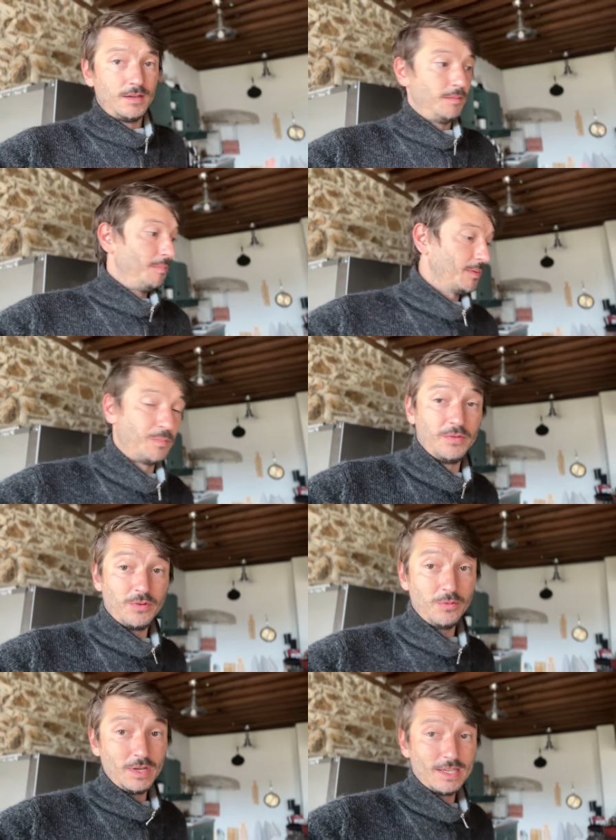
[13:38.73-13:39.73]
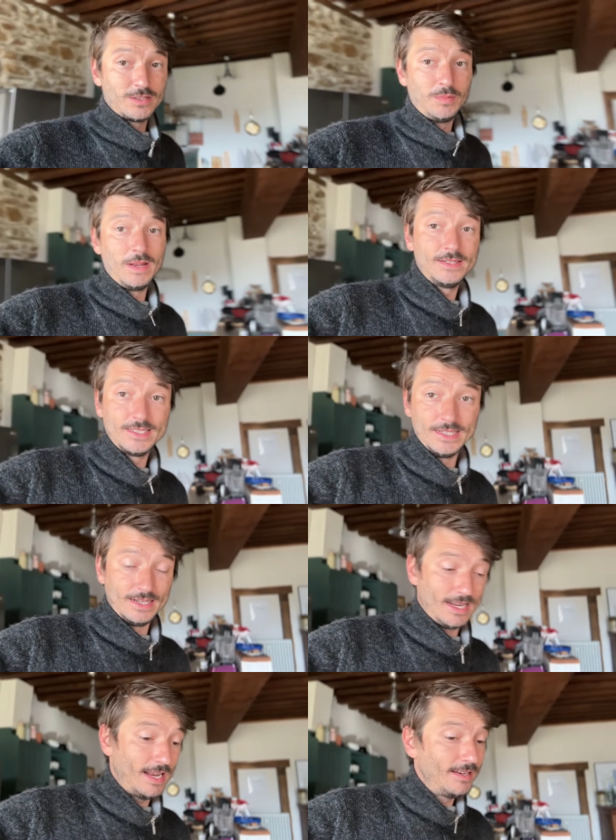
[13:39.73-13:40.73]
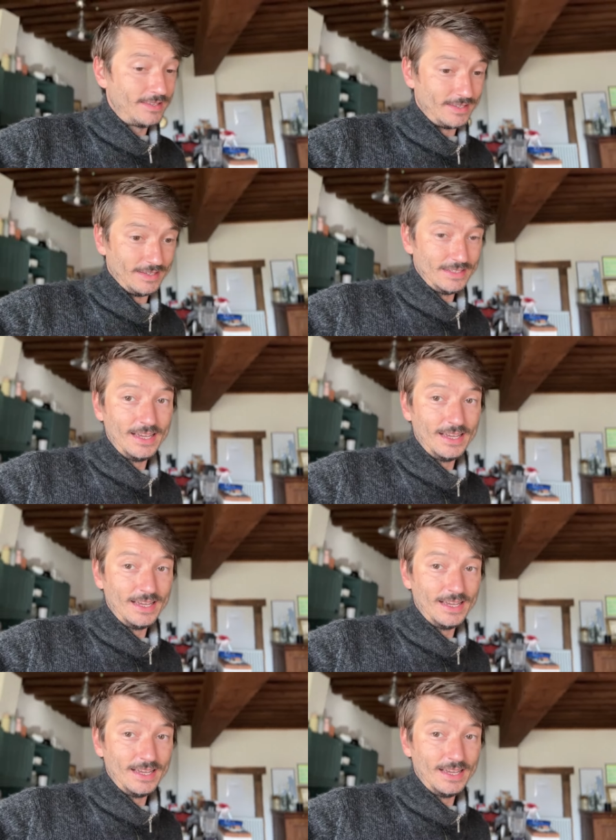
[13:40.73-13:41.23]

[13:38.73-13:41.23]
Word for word: But before we get to planting and anything,